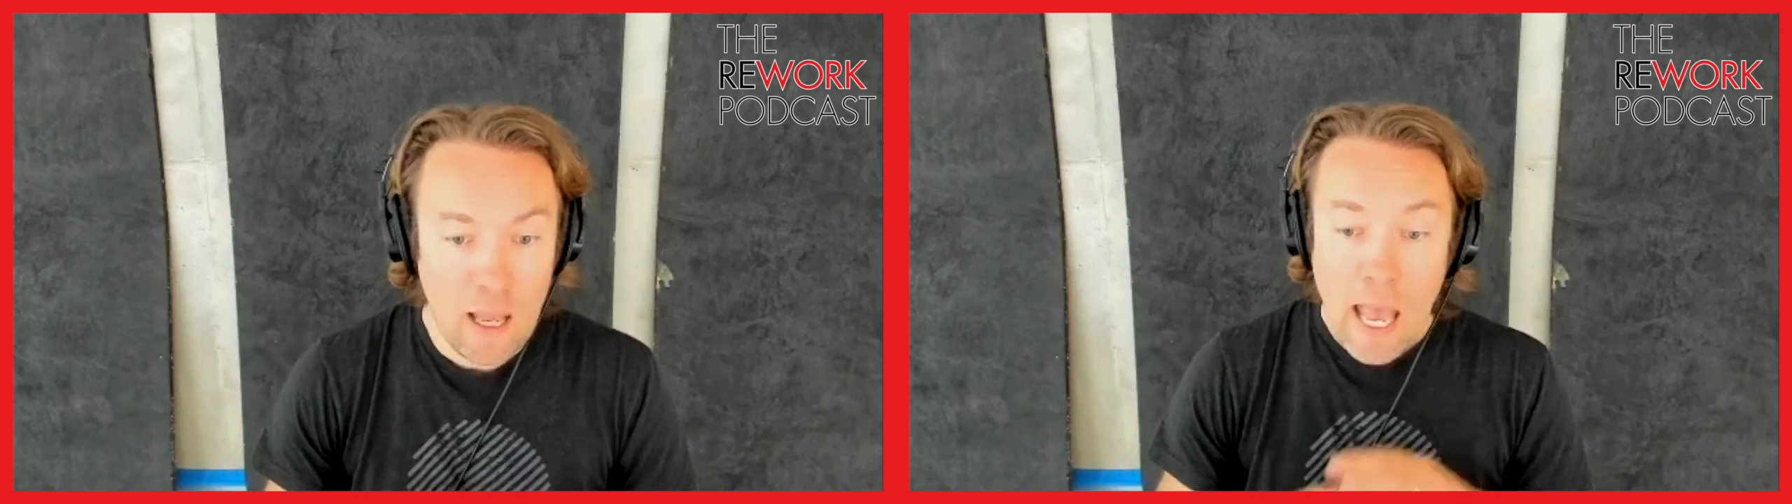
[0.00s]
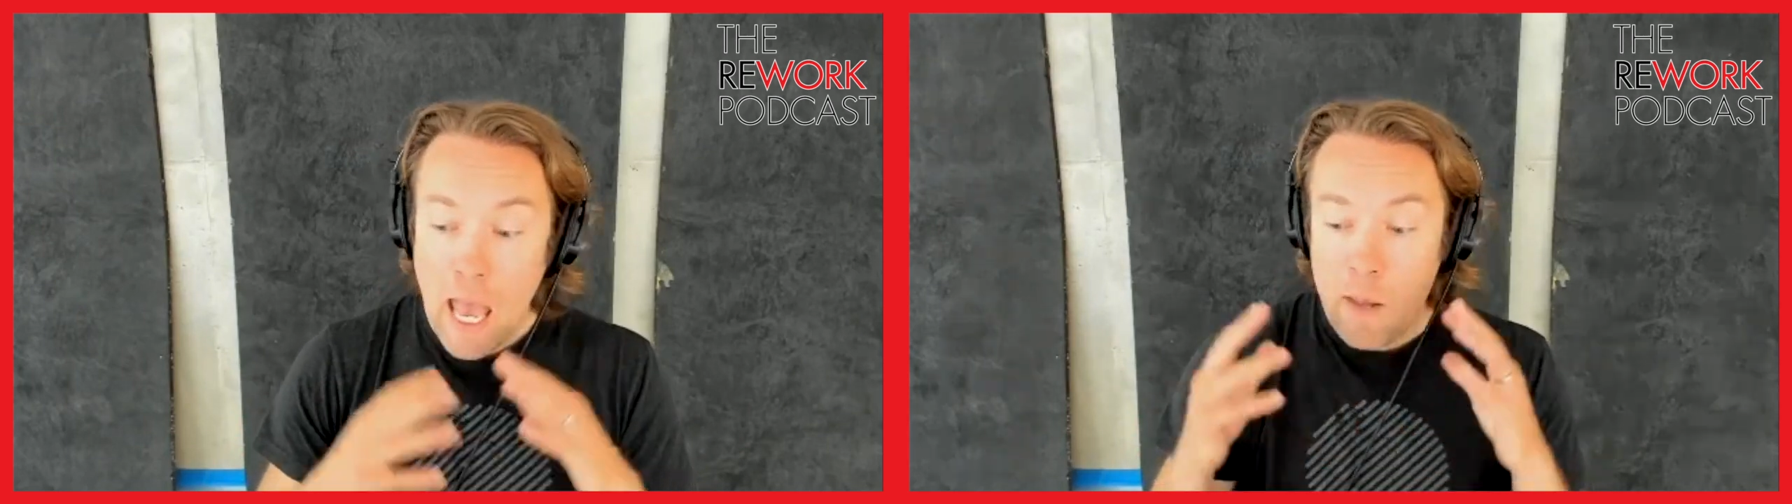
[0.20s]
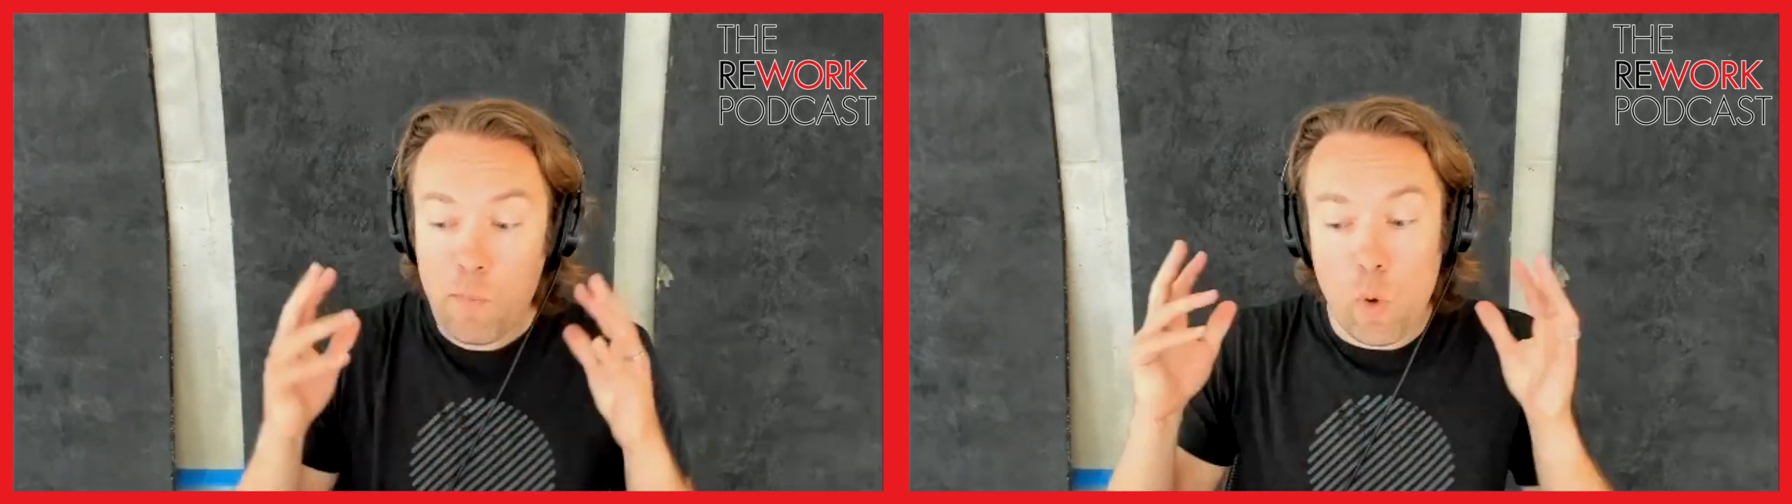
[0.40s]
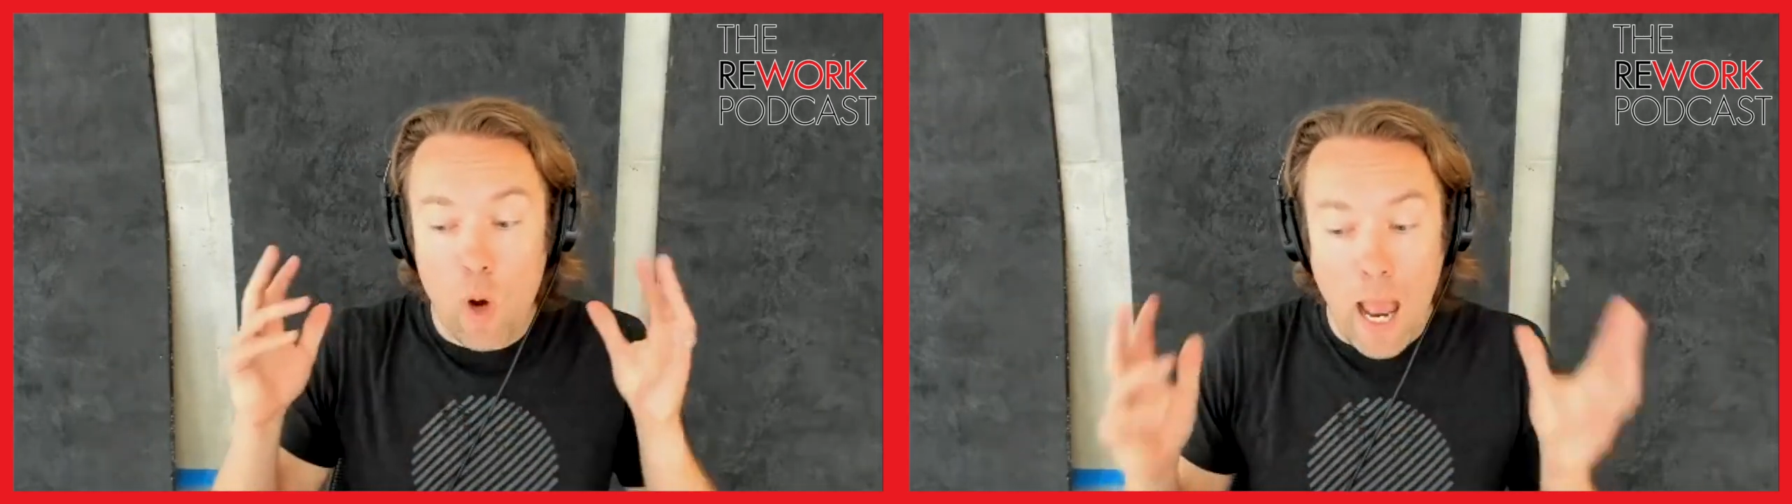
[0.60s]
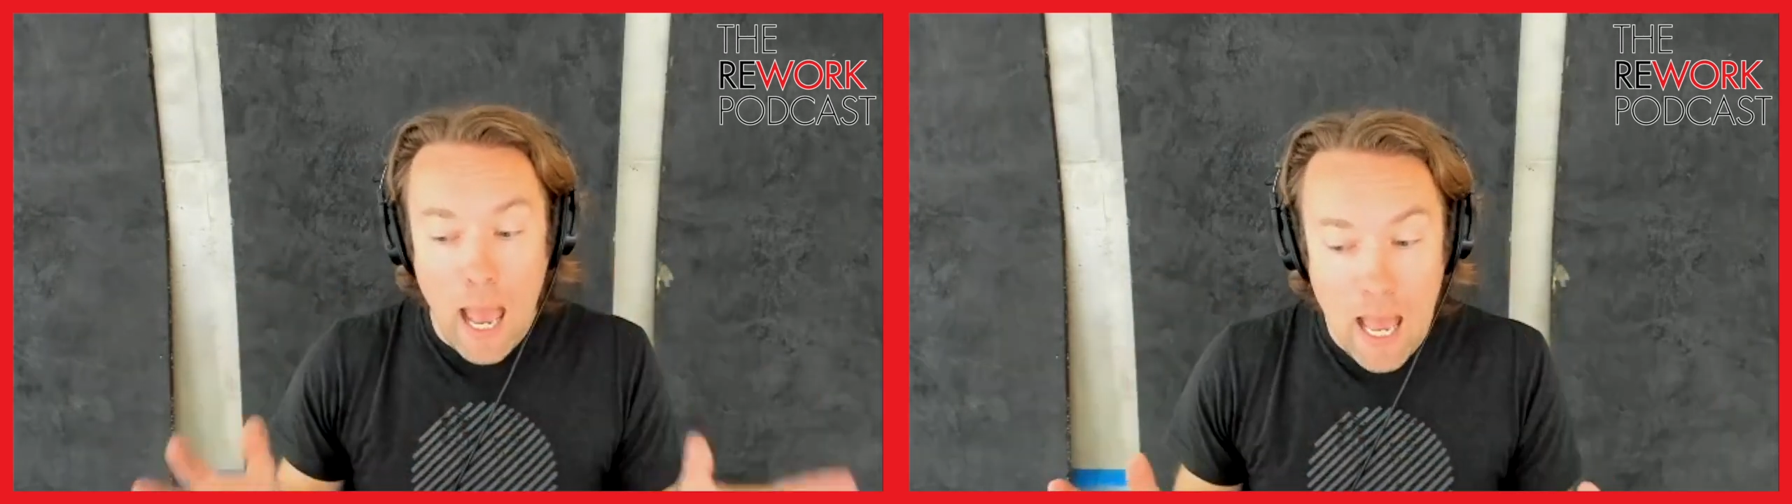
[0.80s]
And
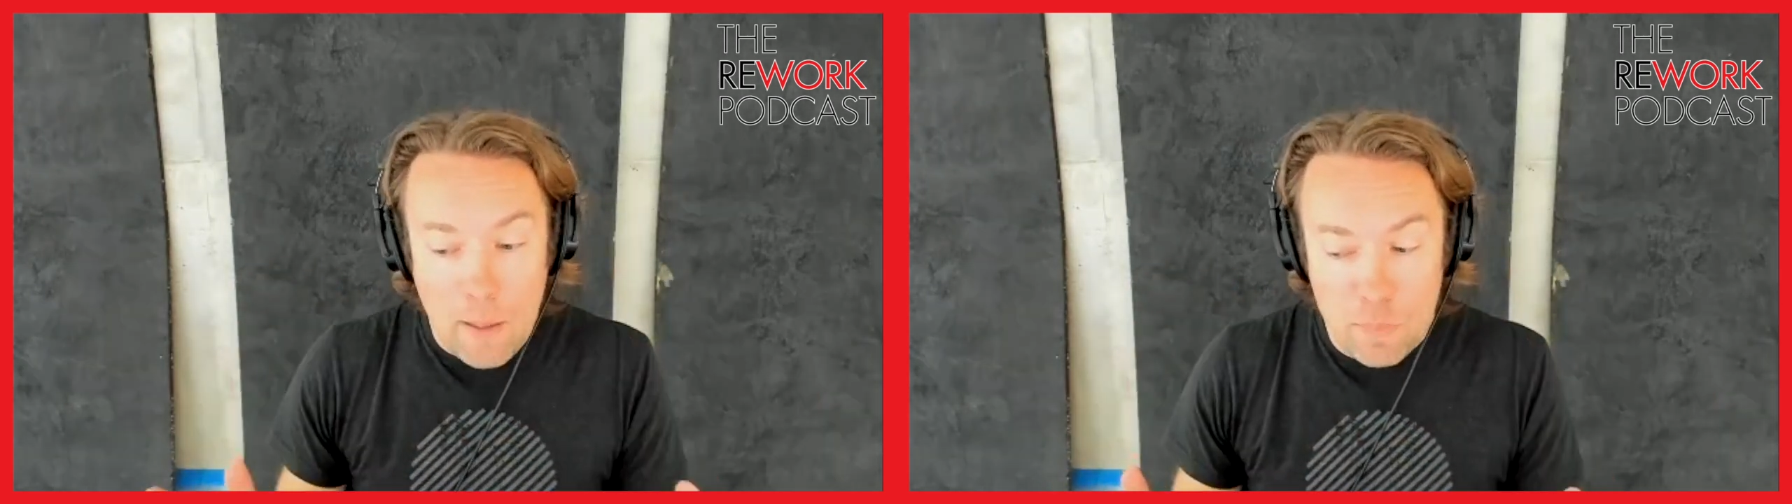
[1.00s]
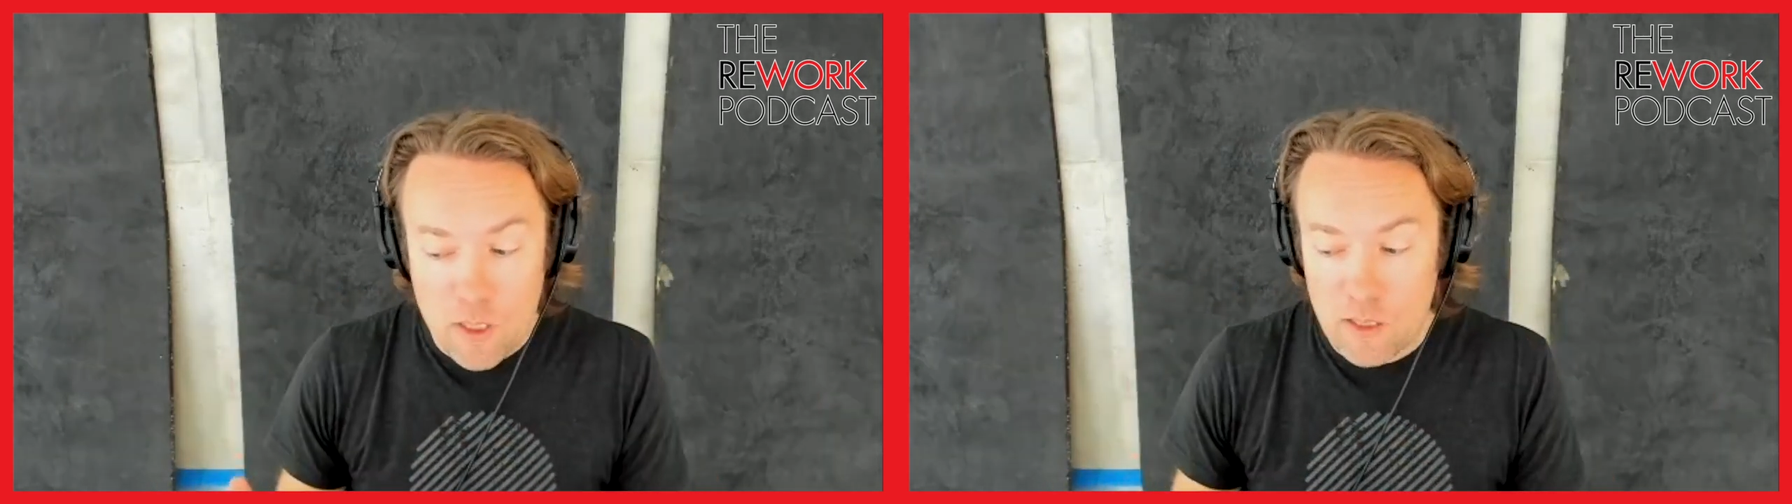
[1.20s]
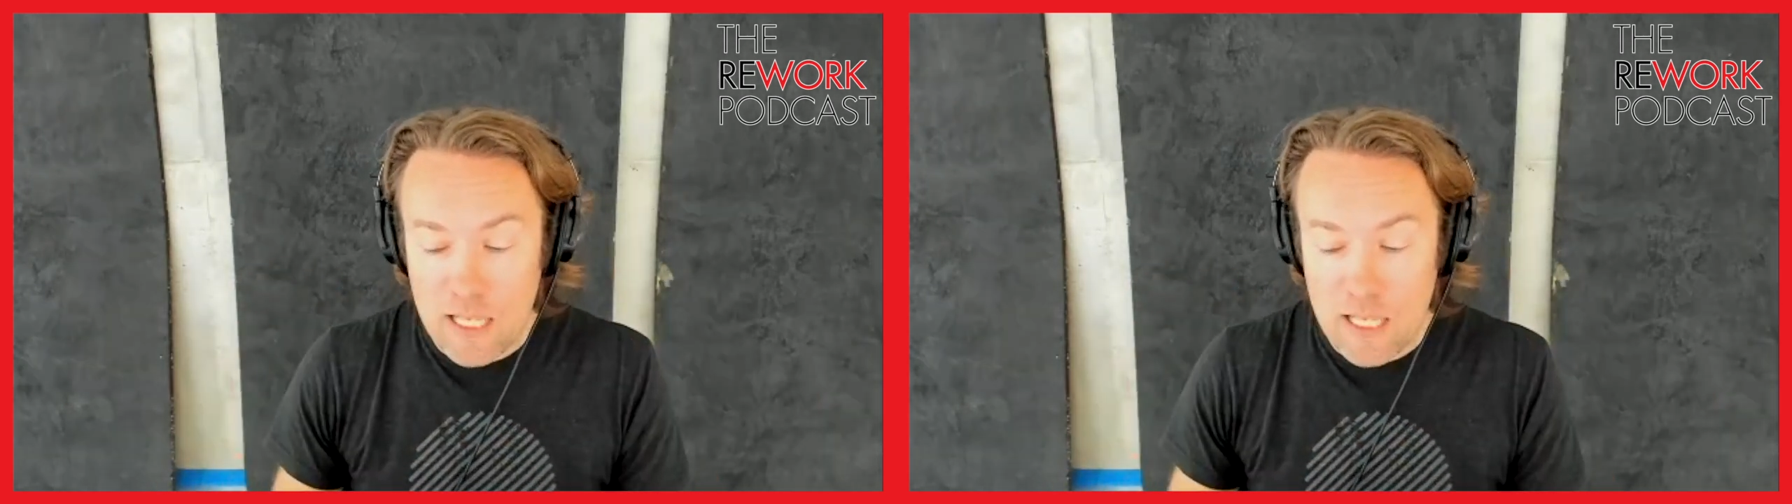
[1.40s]
perhaps